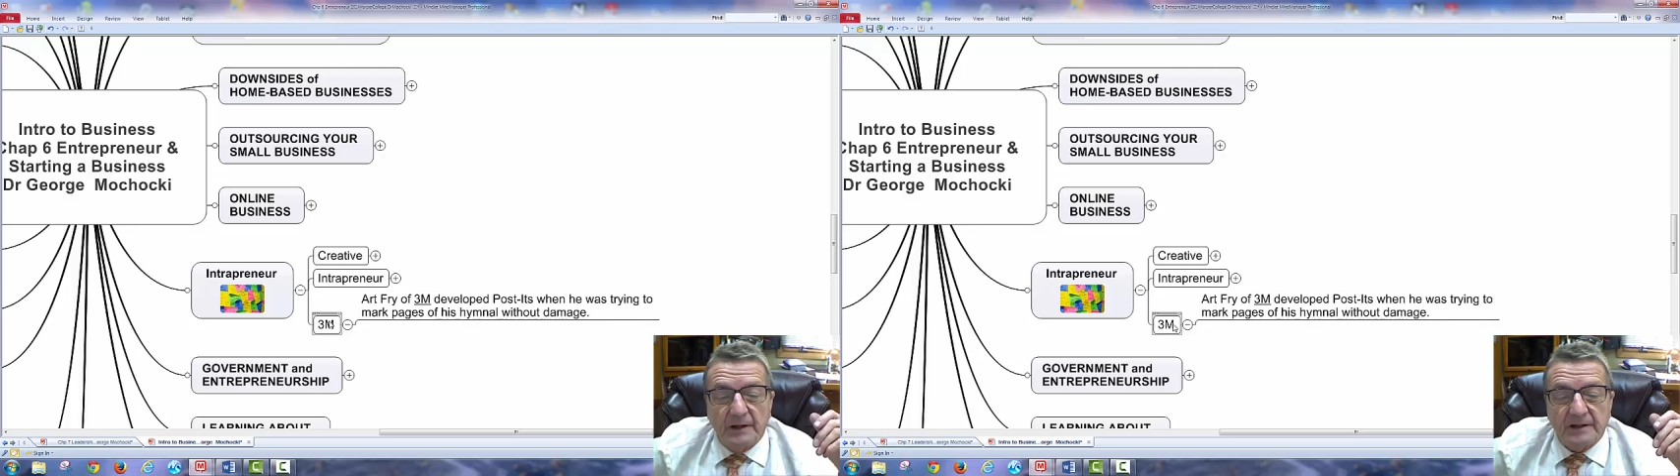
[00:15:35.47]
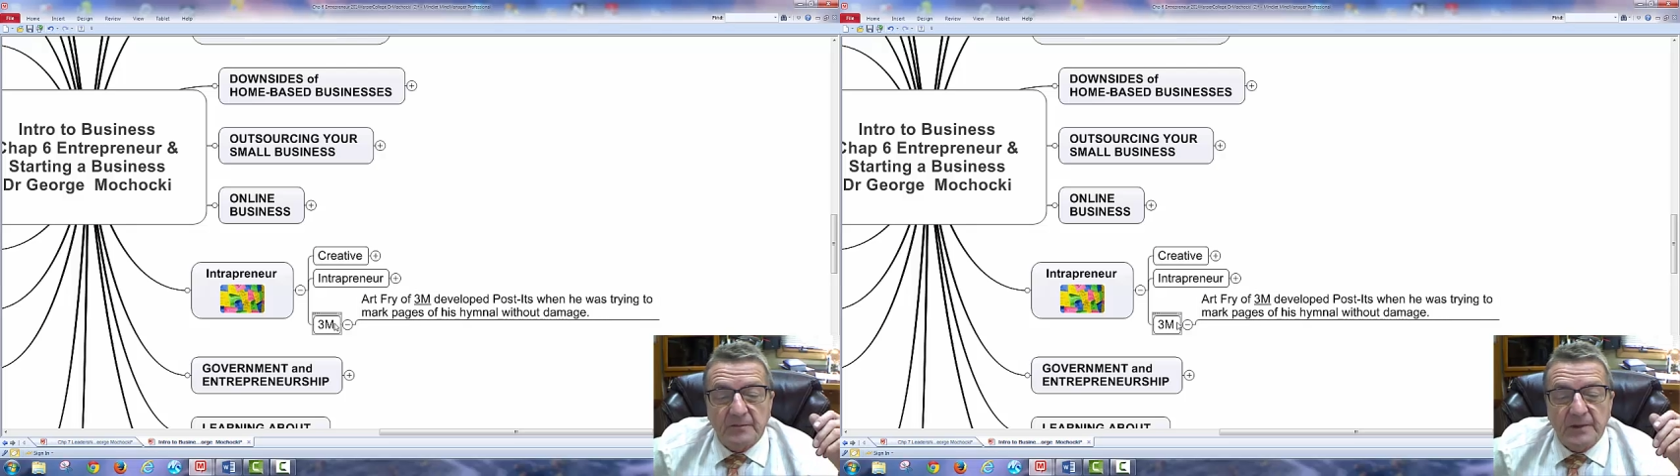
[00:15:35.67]
I
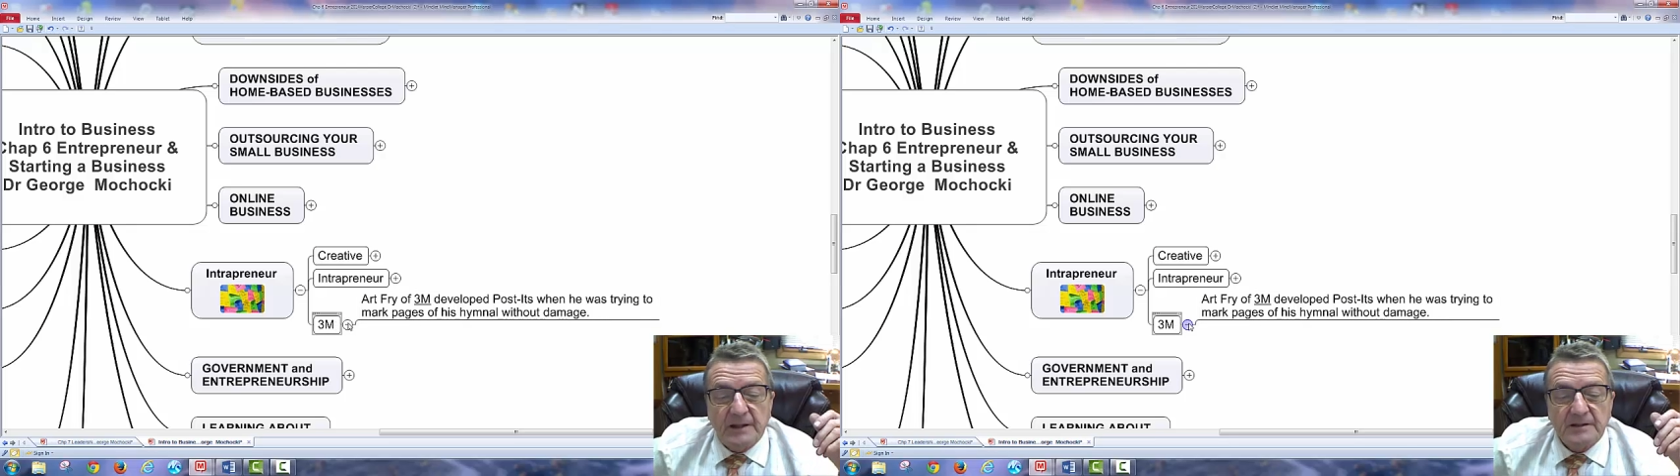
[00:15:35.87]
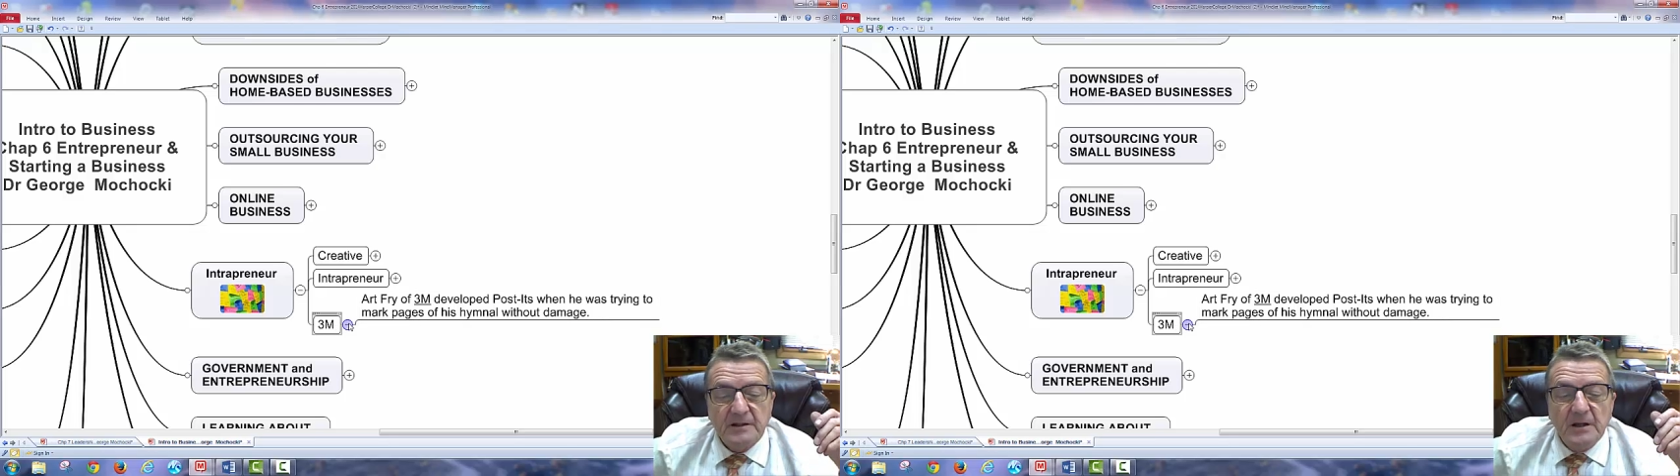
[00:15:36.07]
had the
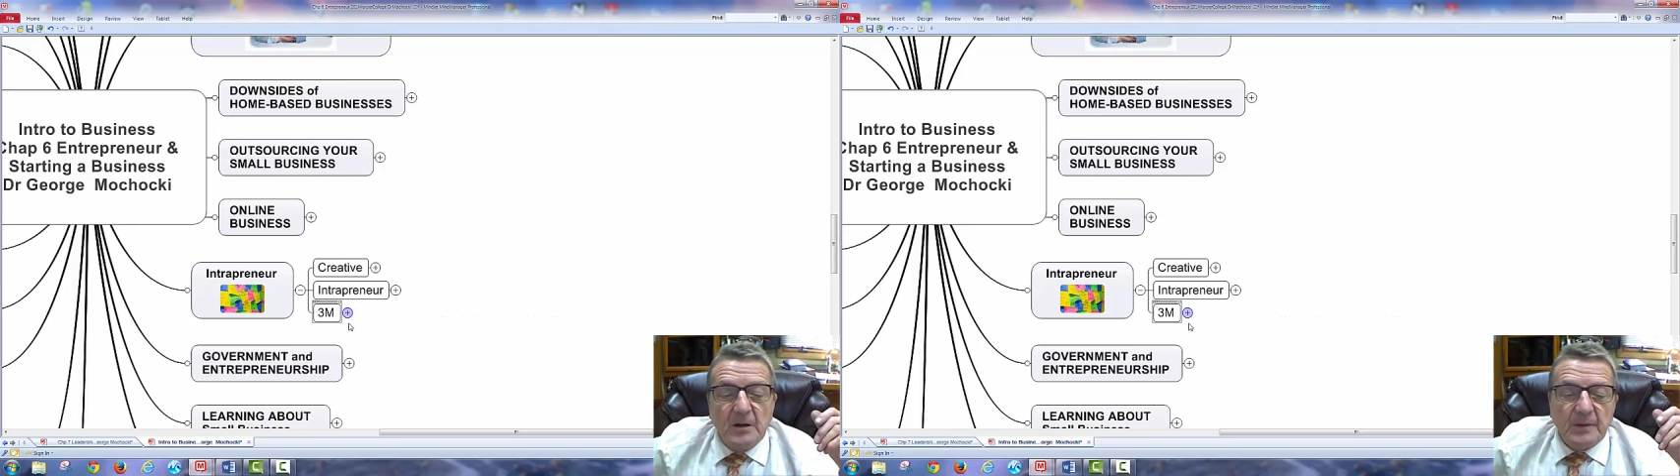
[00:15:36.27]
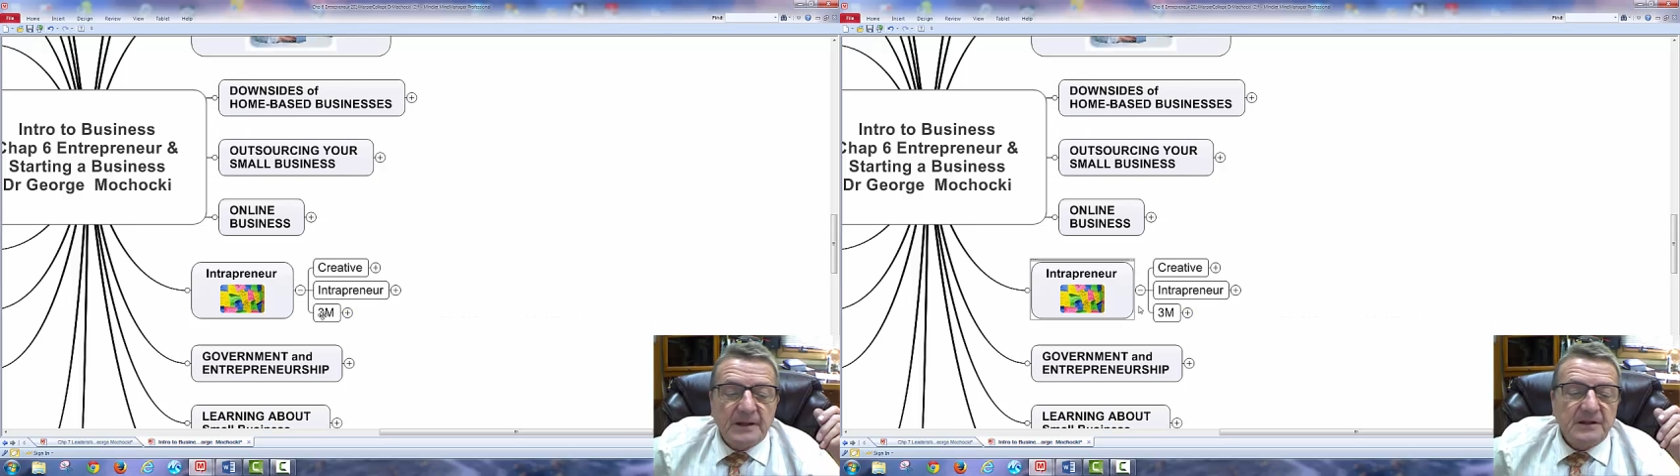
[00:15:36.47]
patent,
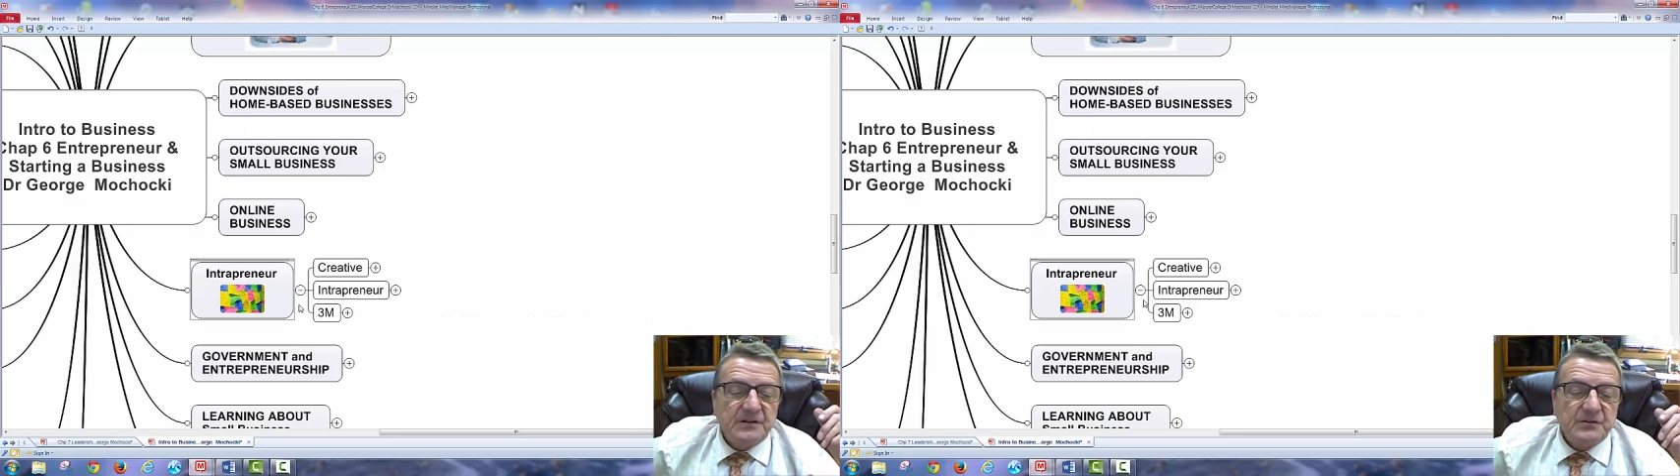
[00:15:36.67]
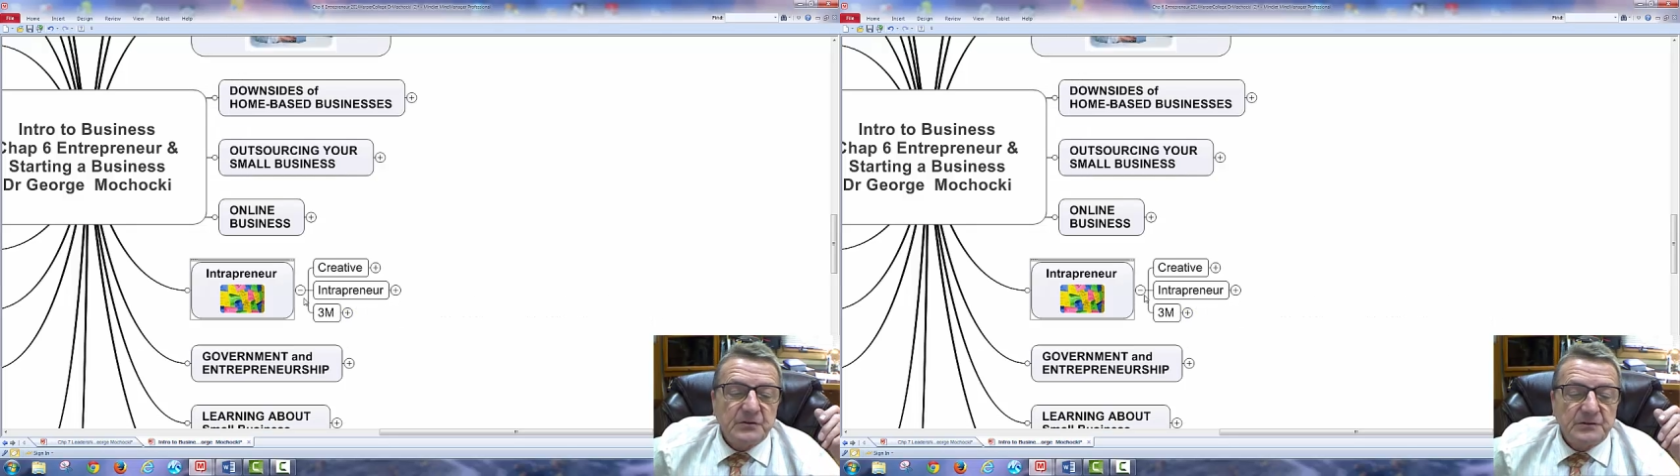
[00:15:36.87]
but I get a
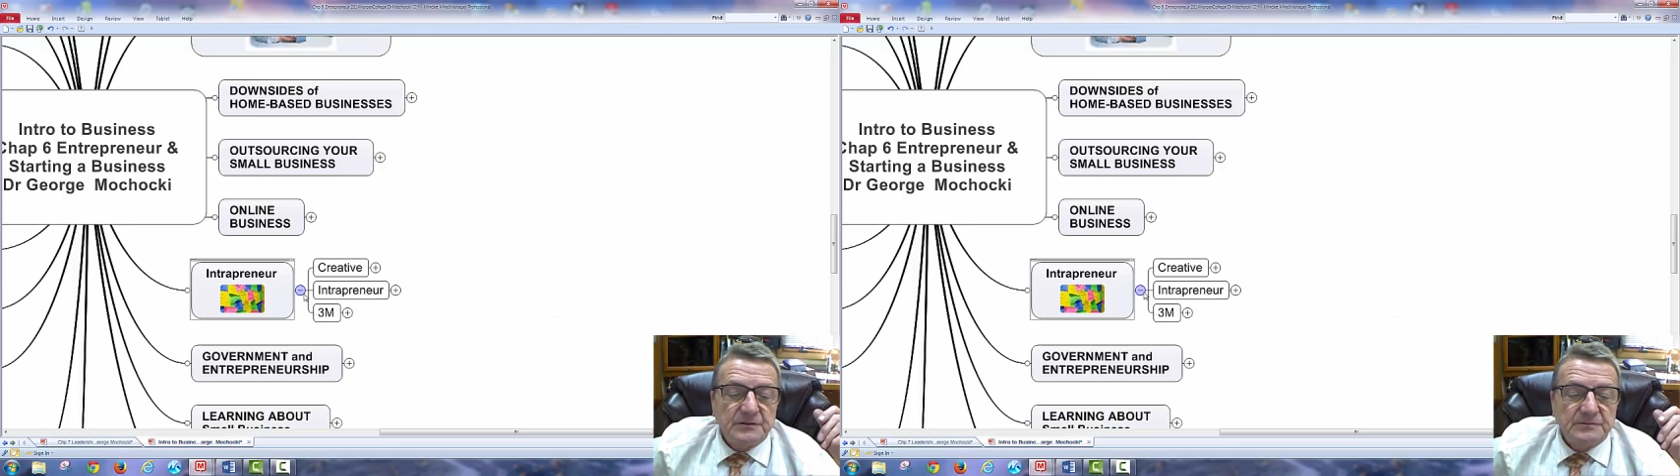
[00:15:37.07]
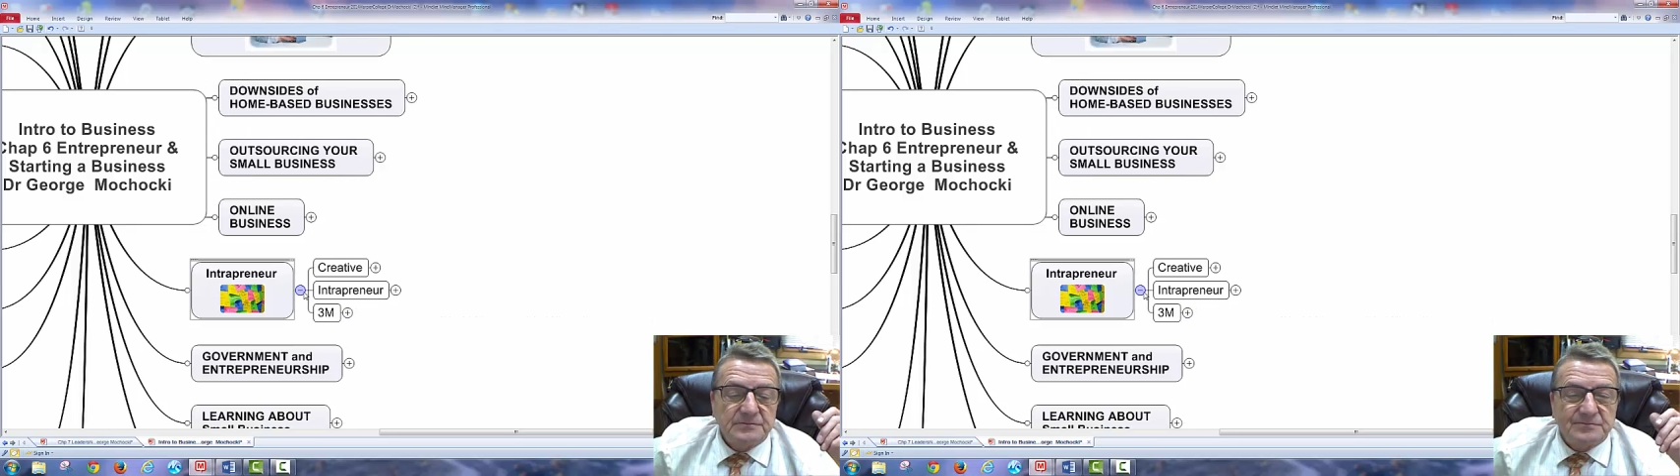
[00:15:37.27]
certain